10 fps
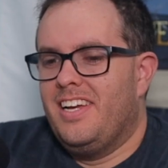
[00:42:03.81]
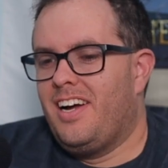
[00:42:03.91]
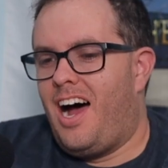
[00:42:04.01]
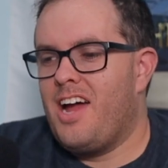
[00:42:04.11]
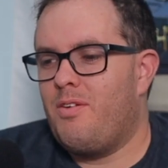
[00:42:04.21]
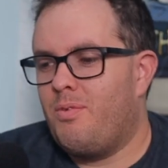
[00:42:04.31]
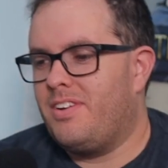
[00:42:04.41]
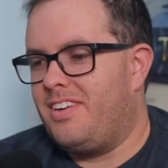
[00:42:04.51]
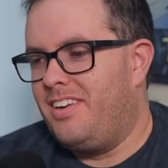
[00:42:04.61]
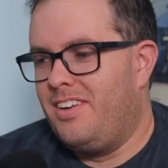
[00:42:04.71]
I
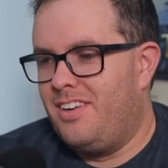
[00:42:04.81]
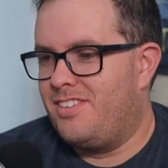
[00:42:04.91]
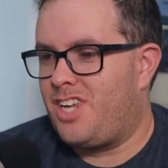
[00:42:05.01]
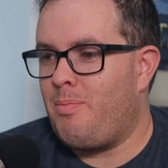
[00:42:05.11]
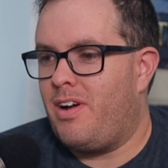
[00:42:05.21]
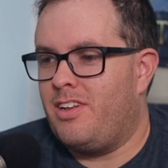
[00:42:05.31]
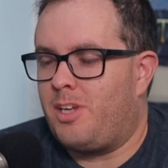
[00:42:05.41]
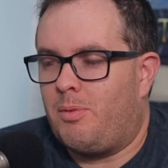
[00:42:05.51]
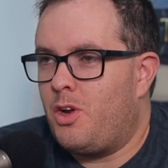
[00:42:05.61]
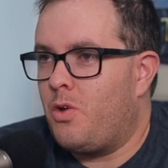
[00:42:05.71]
would something
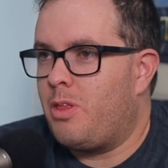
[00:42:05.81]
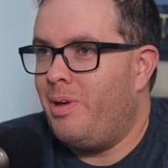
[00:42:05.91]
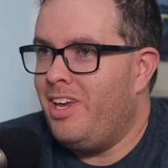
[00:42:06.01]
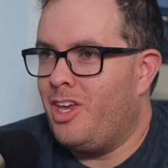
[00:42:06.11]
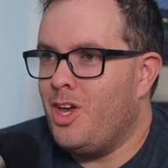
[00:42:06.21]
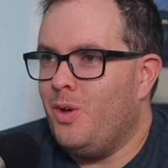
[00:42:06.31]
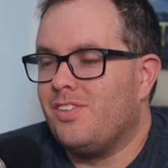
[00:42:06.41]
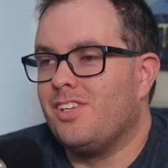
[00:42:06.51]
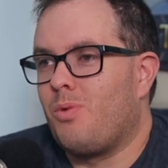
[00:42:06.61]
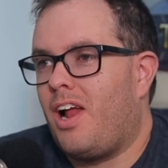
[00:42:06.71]
to do with the BEUs
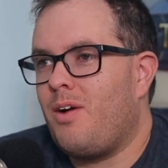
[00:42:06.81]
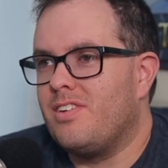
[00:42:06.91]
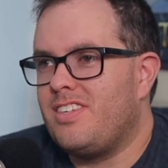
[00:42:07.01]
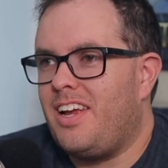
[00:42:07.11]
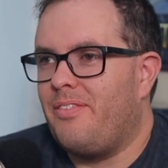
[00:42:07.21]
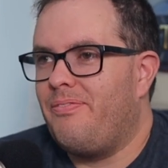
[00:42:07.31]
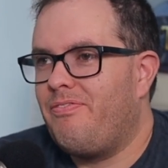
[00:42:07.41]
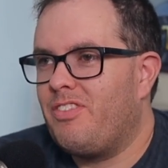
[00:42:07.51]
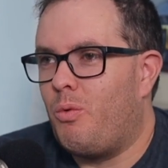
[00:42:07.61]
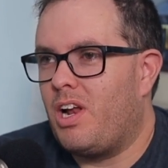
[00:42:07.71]
is what I would say.
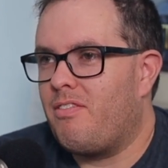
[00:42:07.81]
Whatever.